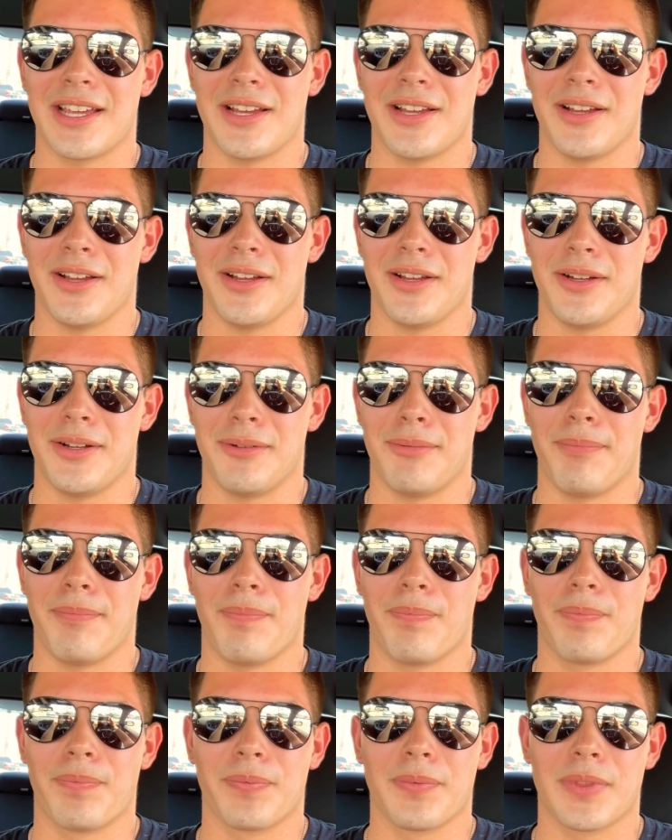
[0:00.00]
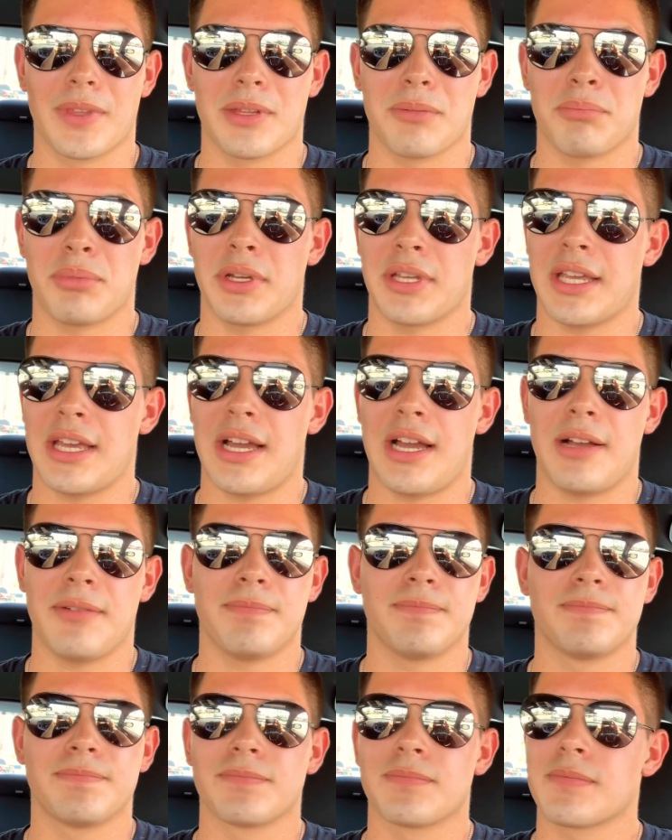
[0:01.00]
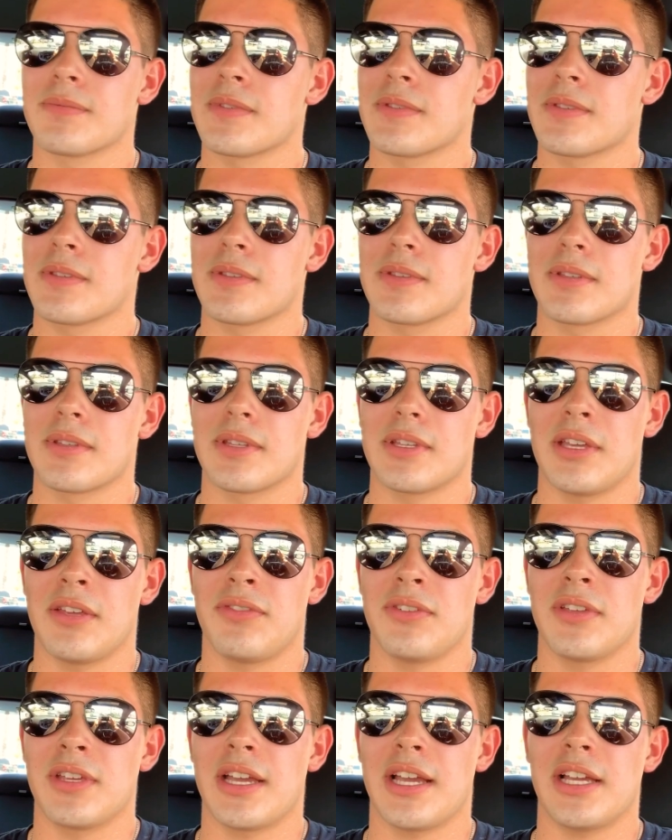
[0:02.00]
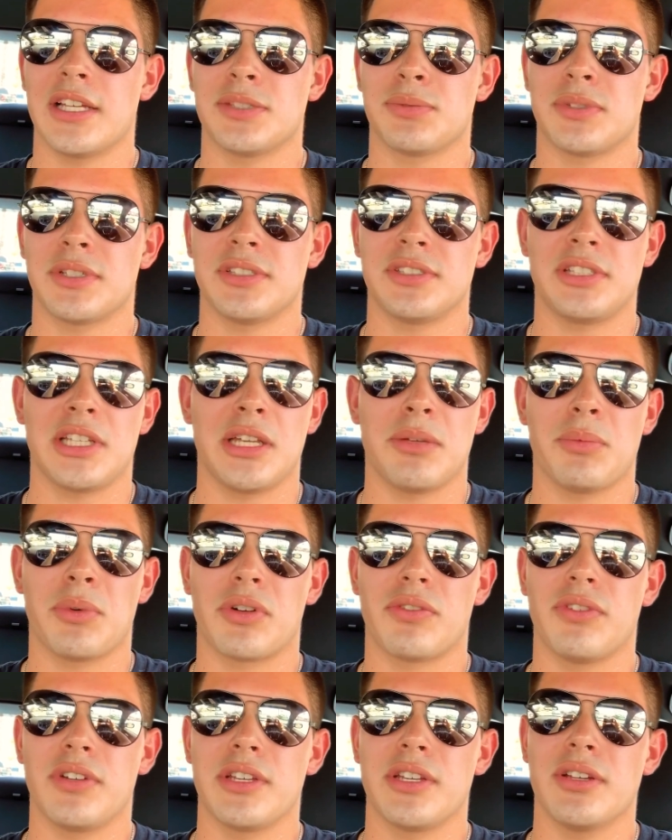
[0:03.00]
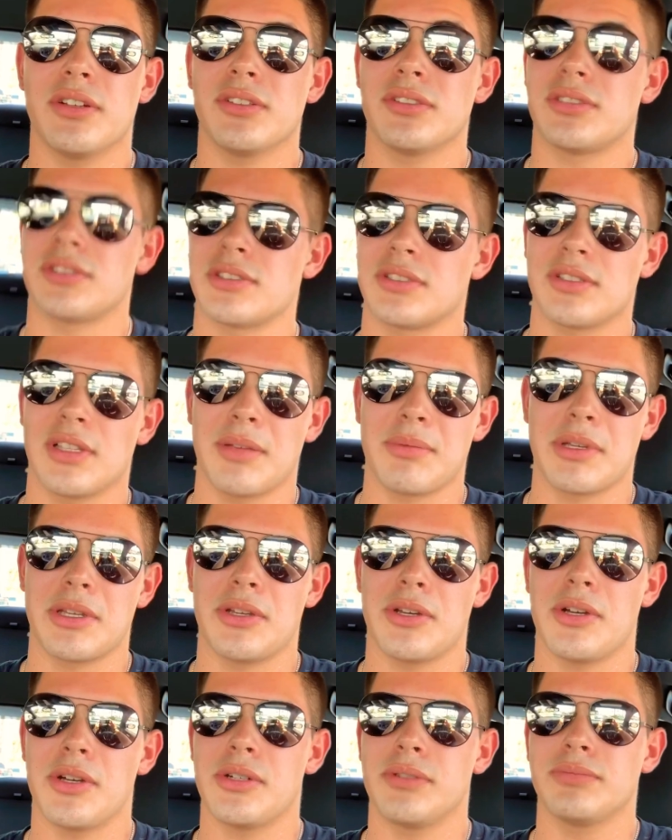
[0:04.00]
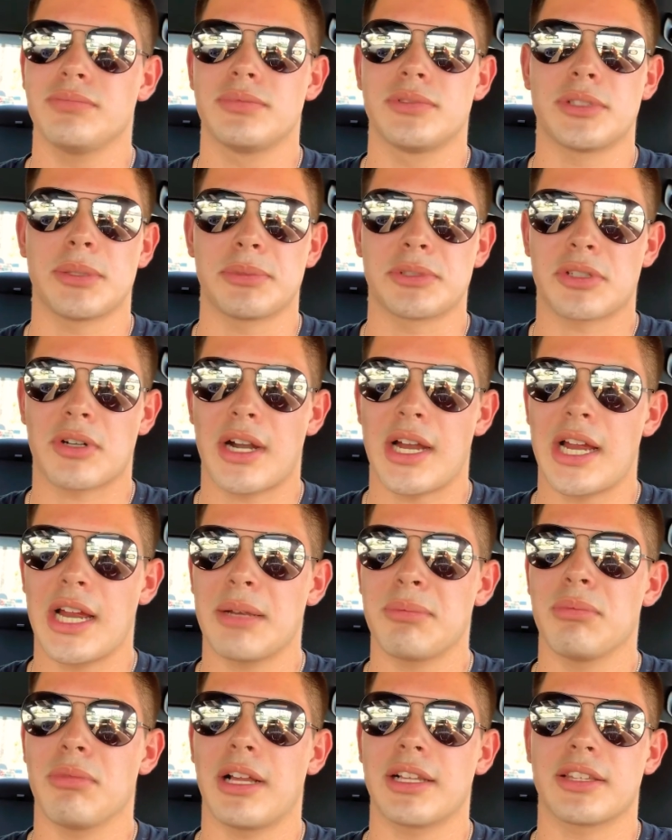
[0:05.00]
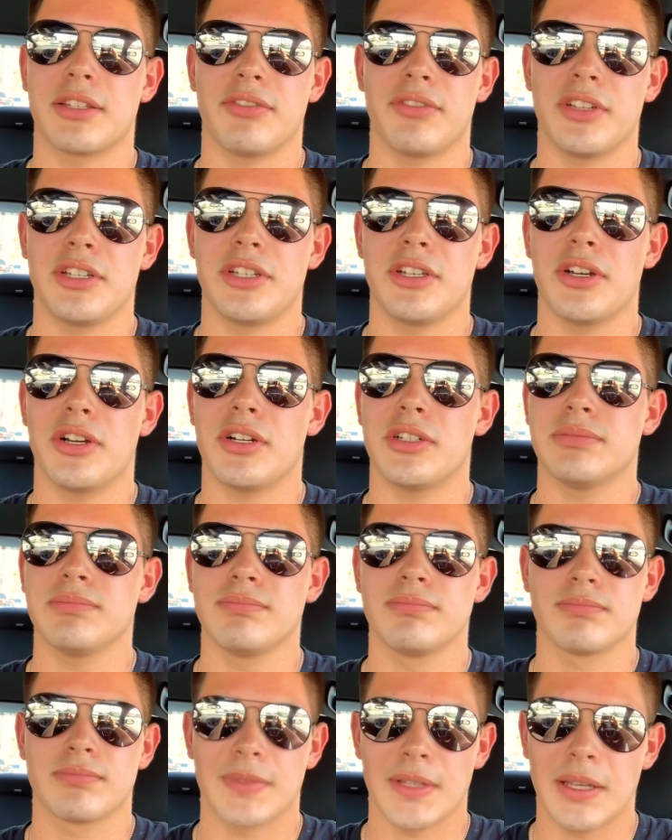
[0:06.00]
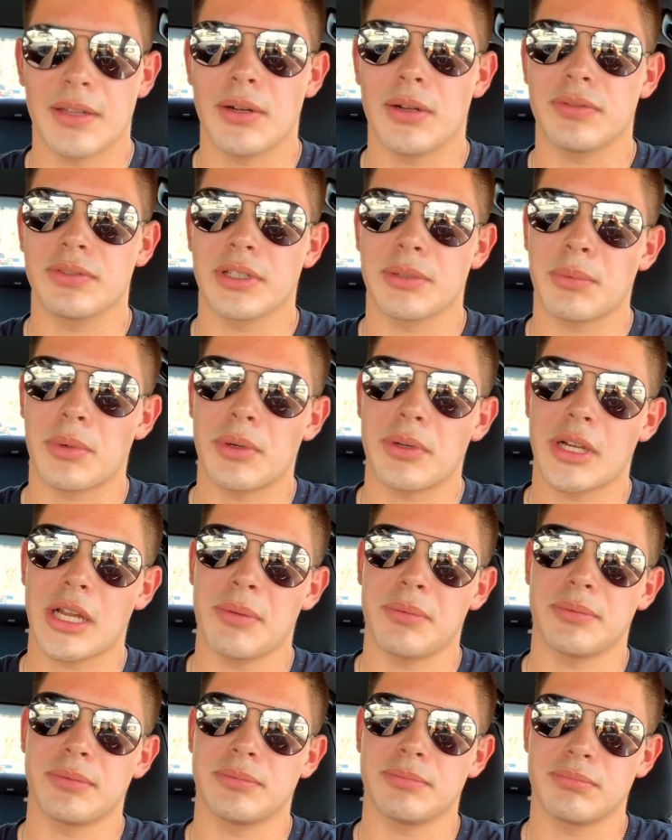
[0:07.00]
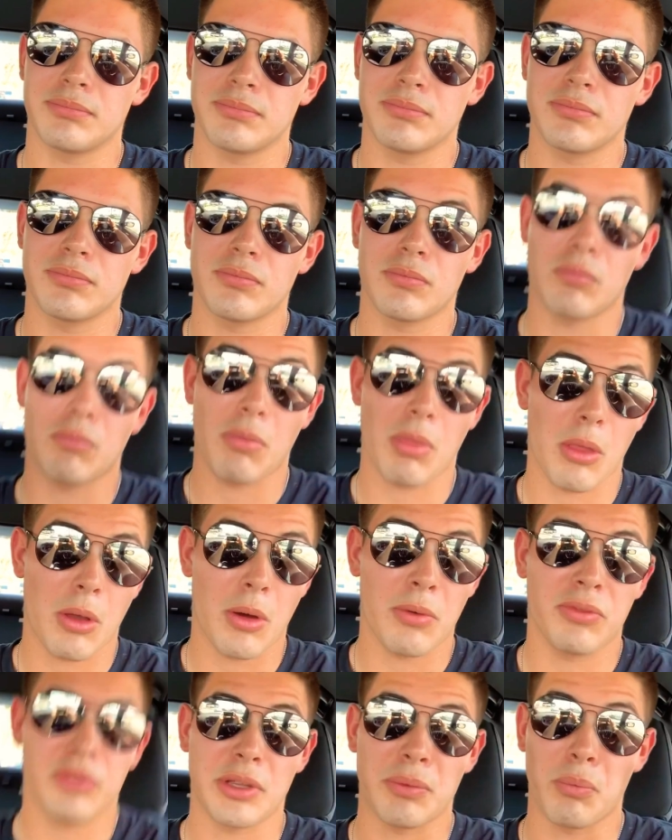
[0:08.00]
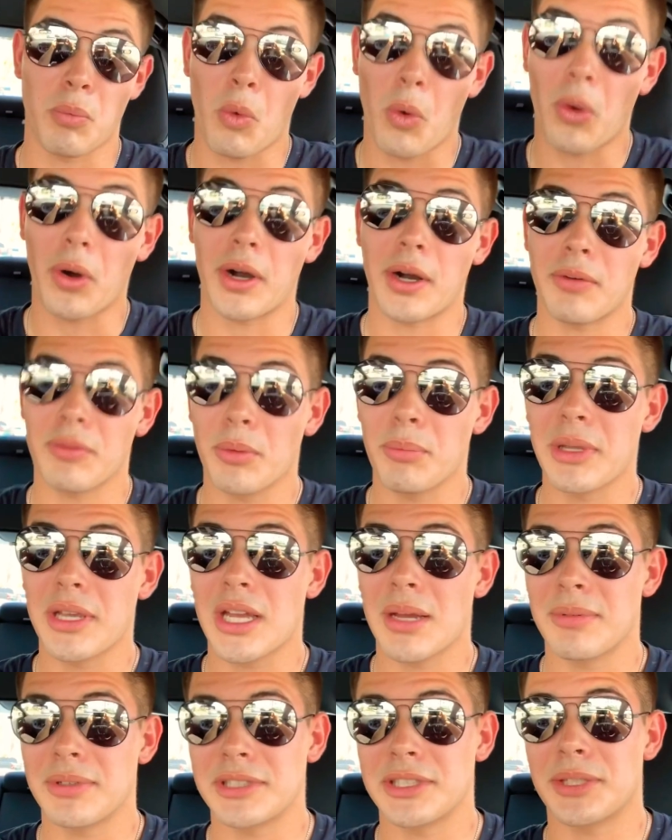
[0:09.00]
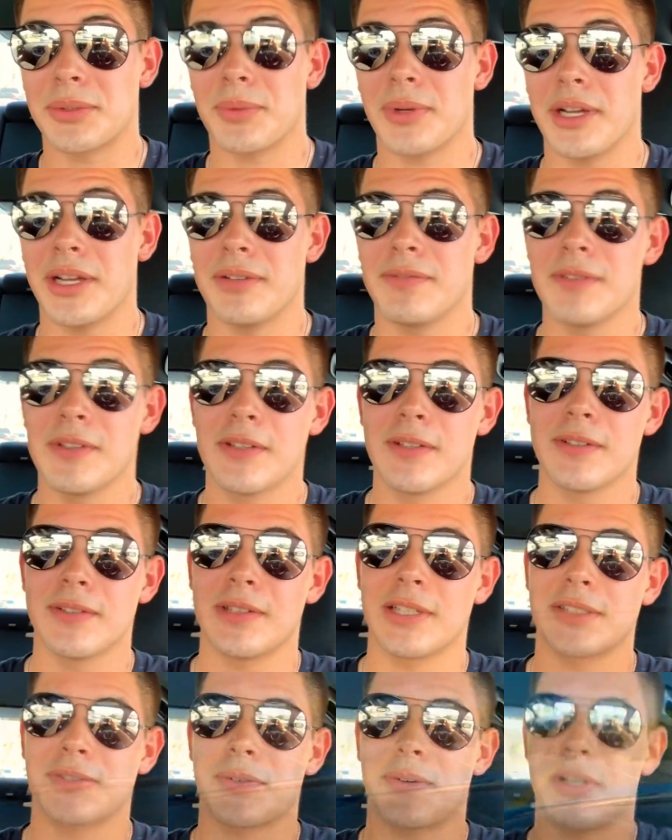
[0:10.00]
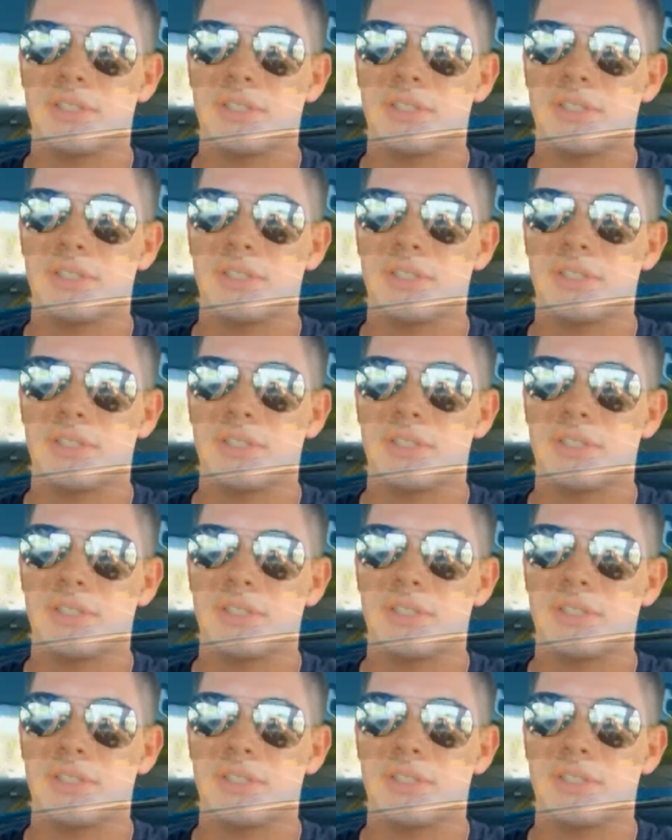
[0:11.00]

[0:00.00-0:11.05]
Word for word: Um, but yeah, if you guys want to see more videos, just let me know. Subscribe, like the video, and hopefully more will come hopefully more will be coming your way. Thanks for